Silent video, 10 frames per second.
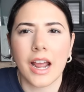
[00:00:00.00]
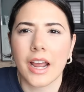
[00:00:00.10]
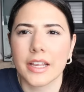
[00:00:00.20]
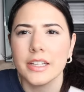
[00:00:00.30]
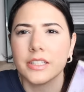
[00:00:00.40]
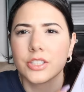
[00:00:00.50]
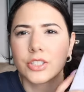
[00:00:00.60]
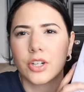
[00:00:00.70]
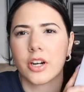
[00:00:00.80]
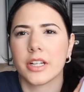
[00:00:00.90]
I
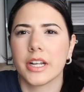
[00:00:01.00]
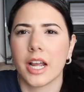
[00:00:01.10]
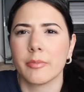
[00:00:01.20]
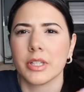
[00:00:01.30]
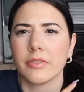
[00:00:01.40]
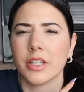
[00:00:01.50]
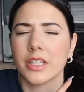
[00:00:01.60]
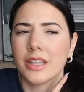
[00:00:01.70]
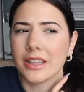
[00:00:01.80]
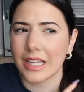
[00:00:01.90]
started, I believe on
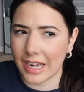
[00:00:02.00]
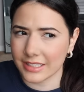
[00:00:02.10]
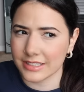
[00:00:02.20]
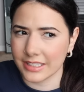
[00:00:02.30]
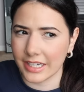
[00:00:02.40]
the last